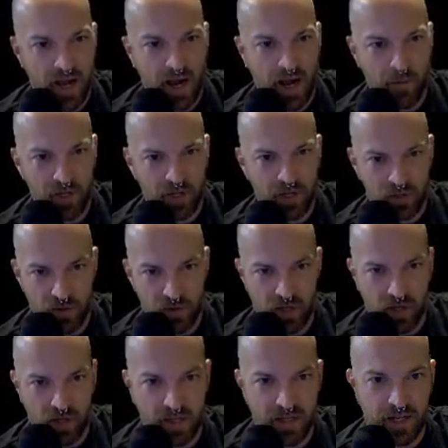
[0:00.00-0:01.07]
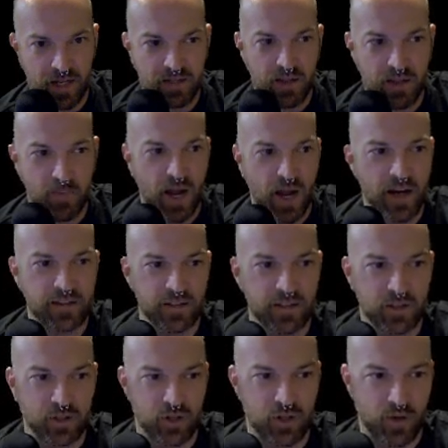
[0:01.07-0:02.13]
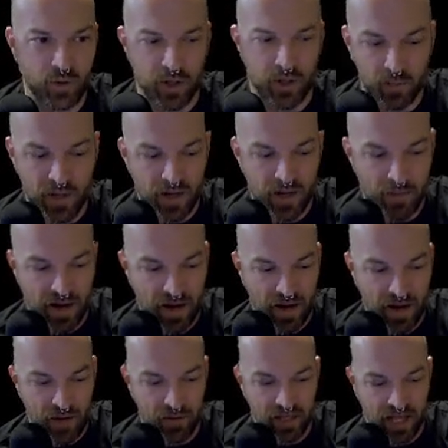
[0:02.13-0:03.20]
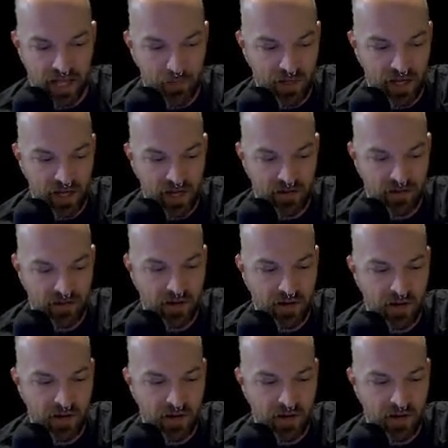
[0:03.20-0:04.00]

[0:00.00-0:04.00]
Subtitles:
I wanted to show you the contents of the box and just show you a little bit about how the gameplay is.